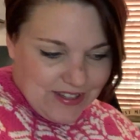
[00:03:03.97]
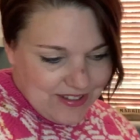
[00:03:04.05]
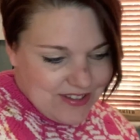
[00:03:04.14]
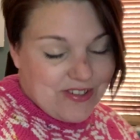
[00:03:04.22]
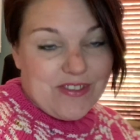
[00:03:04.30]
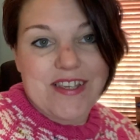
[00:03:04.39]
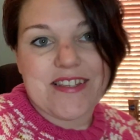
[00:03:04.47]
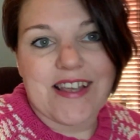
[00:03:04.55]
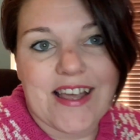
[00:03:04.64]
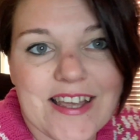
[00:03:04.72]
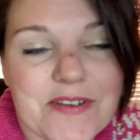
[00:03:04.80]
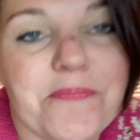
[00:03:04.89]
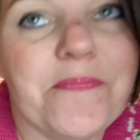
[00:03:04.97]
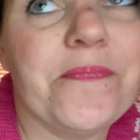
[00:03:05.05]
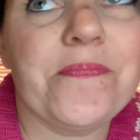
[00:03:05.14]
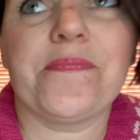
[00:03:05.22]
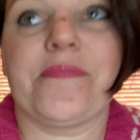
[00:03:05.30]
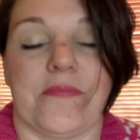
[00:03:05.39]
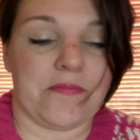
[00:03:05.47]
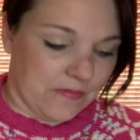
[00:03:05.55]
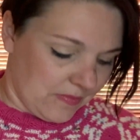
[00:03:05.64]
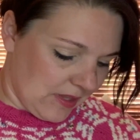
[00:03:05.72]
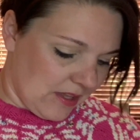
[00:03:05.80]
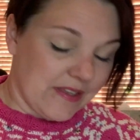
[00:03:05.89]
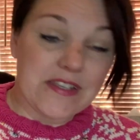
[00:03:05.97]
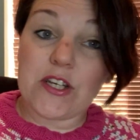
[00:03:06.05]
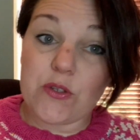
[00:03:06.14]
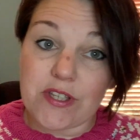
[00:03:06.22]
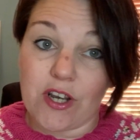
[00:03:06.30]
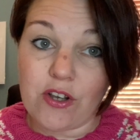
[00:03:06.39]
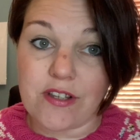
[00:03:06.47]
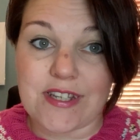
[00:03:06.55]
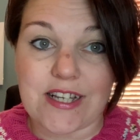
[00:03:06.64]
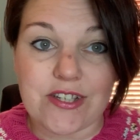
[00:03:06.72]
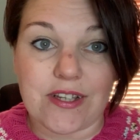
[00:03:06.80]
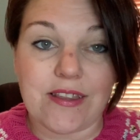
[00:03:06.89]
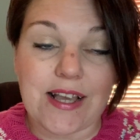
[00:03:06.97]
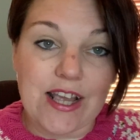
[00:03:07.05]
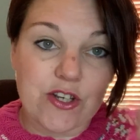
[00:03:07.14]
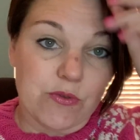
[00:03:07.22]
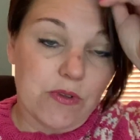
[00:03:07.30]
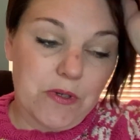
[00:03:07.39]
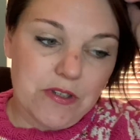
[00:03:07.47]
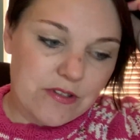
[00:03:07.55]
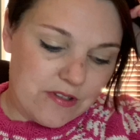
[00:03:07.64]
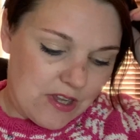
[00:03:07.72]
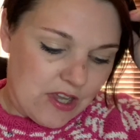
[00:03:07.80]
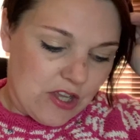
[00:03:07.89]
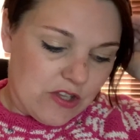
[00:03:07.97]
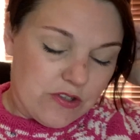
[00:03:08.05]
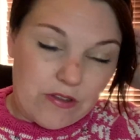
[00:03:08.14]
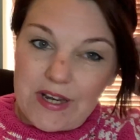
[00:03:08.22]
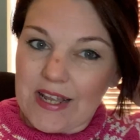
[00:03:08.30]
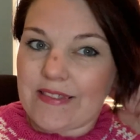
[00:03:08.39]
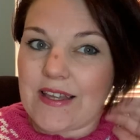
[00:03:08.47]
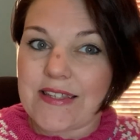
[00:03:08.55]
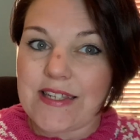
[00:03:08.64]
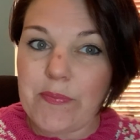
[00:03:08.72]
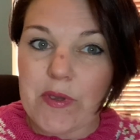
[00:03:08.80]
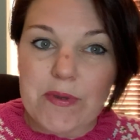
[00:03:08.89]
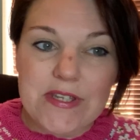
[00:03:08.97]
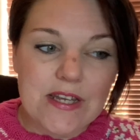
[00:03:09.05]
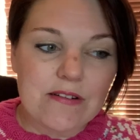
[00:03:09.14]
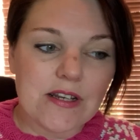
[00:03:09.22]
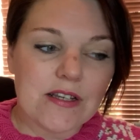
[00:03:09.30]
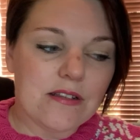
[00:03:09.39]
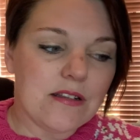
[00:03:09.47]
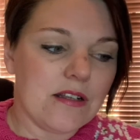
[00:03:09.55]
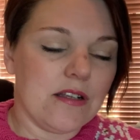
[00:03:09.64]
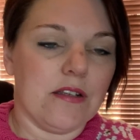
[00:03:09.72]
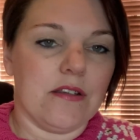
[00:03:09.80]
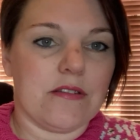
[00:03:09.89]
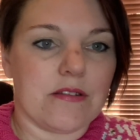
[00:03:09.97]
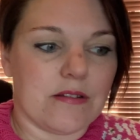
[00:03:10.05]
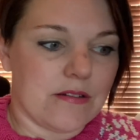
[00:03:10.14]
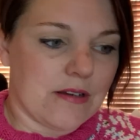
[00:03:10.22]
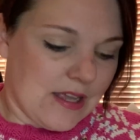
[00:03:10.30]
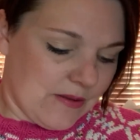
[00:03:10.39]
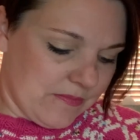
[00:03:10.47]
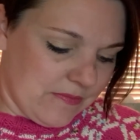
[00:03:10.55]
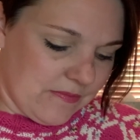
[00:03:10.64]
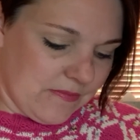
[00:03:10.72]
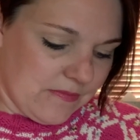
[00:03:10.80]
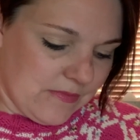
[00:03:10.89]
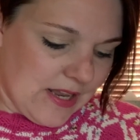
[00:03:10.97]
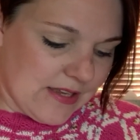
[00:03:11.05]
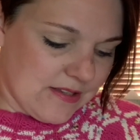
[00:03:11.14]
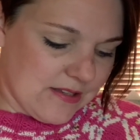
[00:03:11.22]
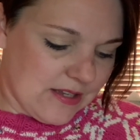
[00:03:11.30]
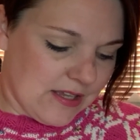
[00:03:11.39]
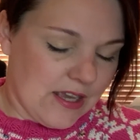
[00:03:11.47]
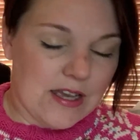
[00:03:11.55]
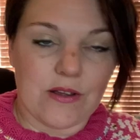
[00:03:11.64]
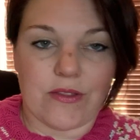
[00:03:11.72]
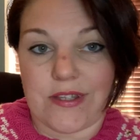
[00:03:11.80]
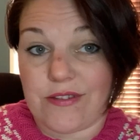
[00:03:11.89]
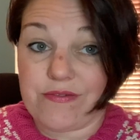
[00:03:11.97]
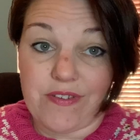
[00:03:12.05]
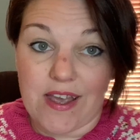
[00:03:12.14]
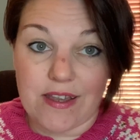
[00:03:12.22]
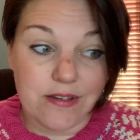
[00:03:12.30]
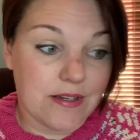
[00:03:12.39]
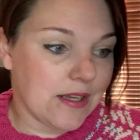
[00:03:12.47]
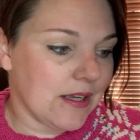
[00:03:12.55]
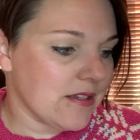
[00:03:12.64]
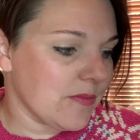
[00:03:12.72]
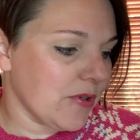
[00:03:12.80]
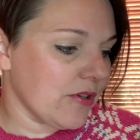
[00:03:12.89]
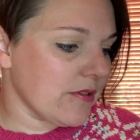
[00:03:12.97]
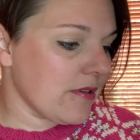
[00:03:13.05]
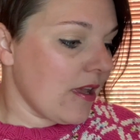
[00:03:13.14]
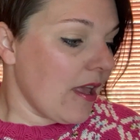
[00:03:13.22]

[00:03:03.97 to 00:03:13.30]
So these are Lucy Lockets, actually, the casual ones. So they're like that slippy material. So let's see how these fare today, I suppose.